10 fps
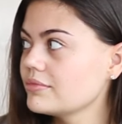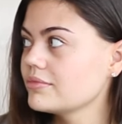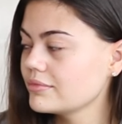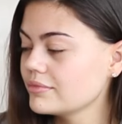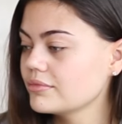
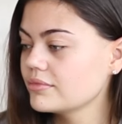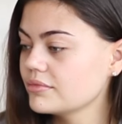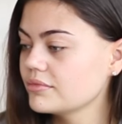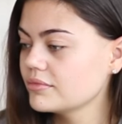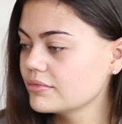
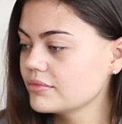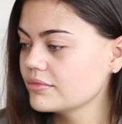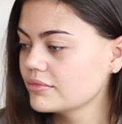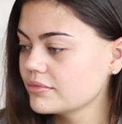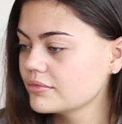
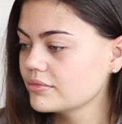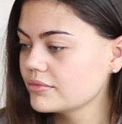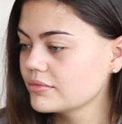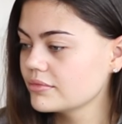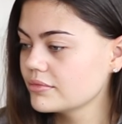
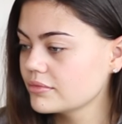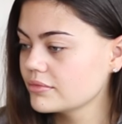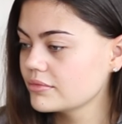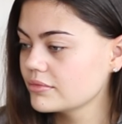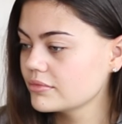
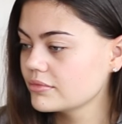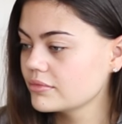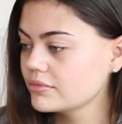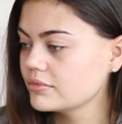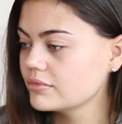
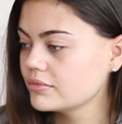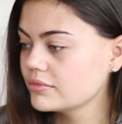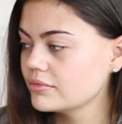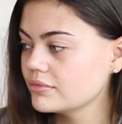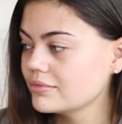
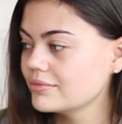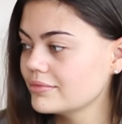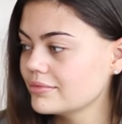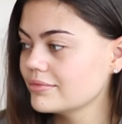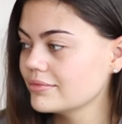
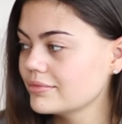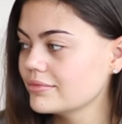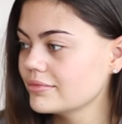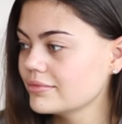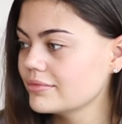
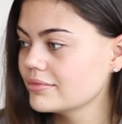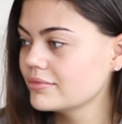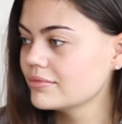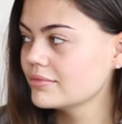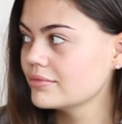
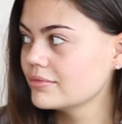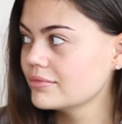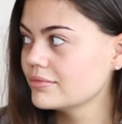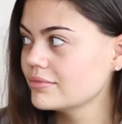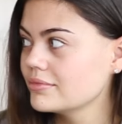
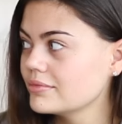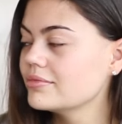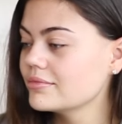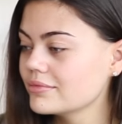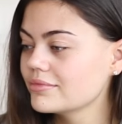
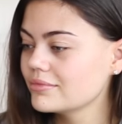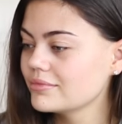[no speech]